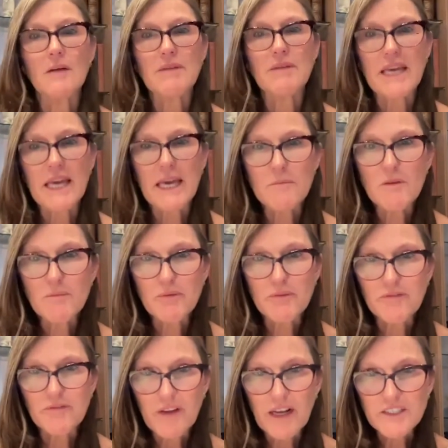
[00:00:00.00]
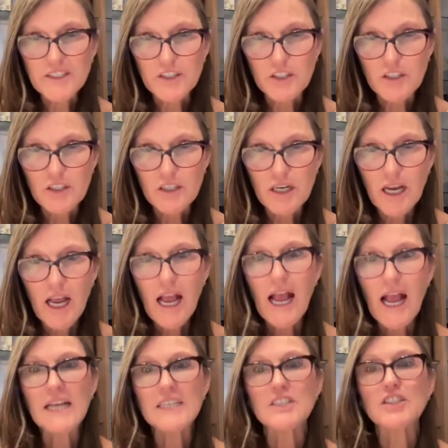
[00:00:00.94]
became a professor,
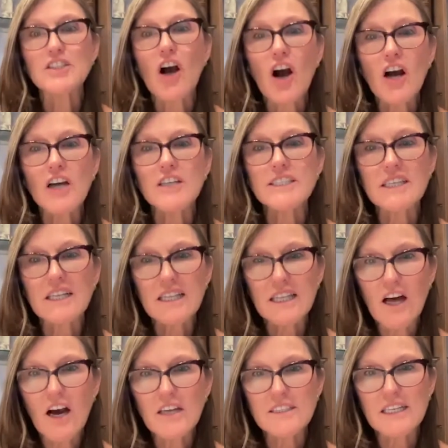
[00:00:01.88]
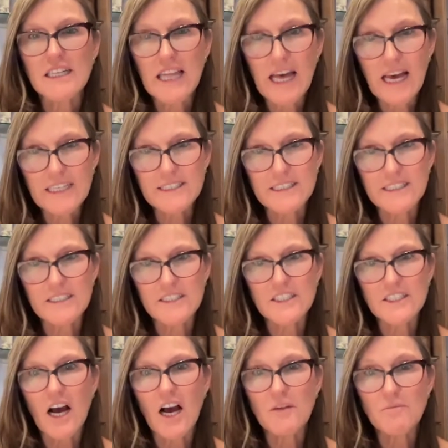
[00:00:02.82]
and taught
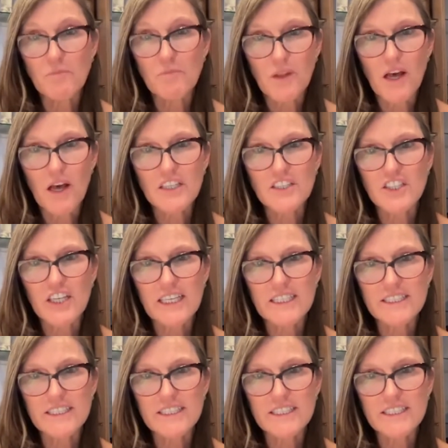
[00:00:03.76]
classes on blockchain